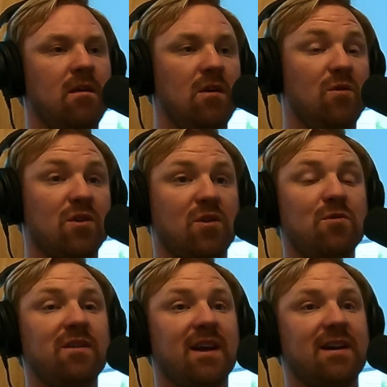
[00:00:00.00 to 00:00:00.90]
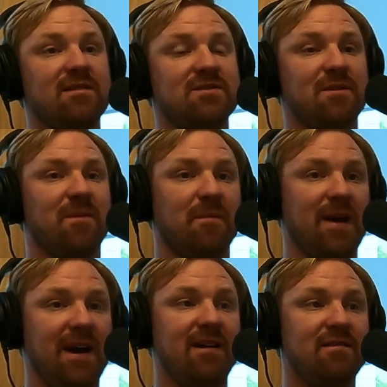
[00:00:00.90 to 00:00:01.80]
Well, the cool thing to
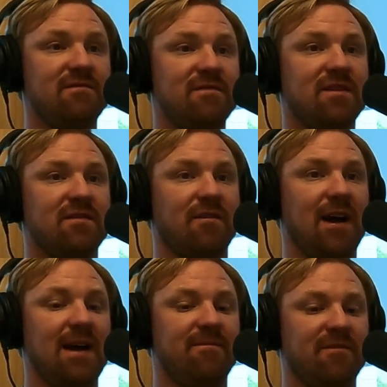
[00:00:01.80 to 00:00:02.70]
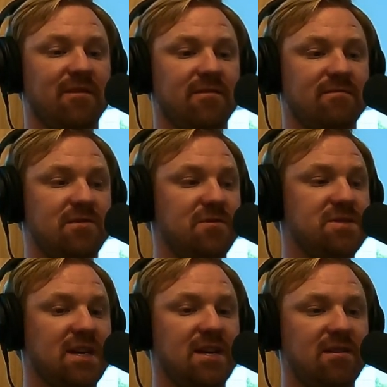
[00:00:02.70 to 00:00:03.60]
prepare the crab for
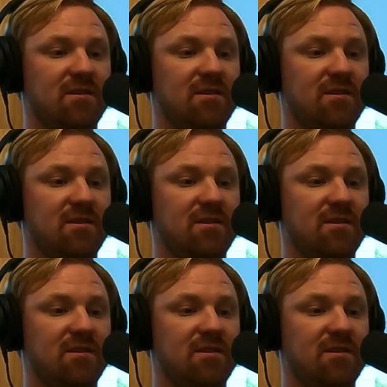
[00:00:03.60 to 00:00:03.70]
using it,